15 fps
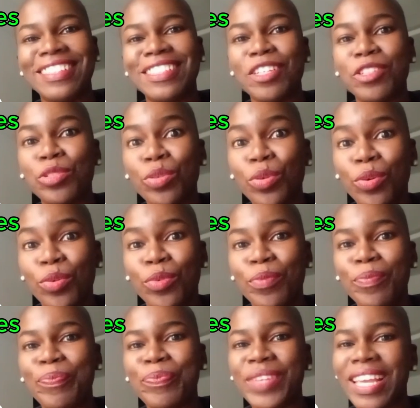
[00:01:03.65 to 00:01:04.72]
The
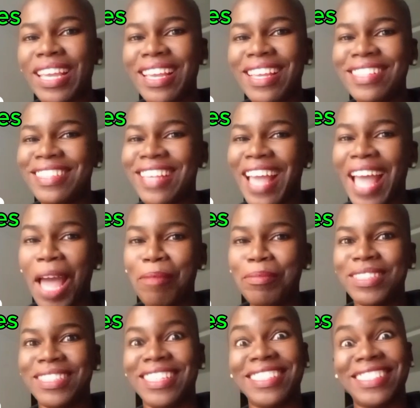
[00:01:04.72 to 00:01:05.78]
tomb is
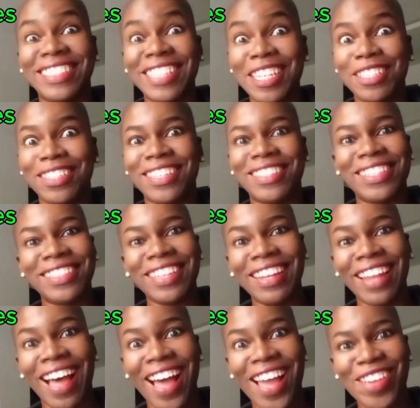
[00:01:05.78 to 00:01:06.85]
empty. Jesus is
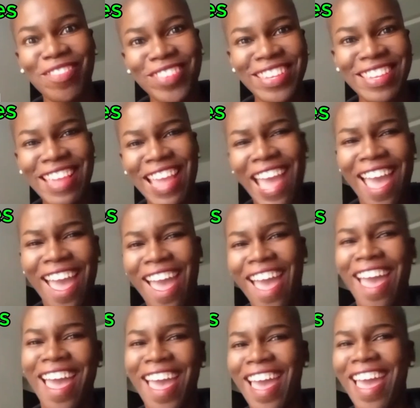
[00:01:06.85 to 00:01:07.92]
alive.
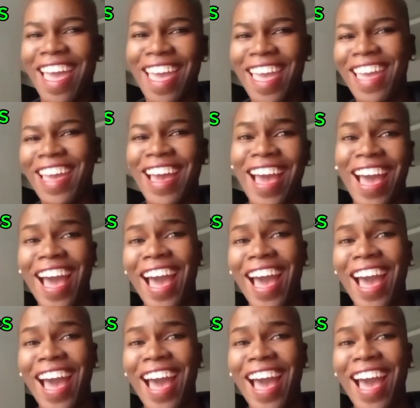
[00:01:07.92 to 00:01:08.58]
Yeah.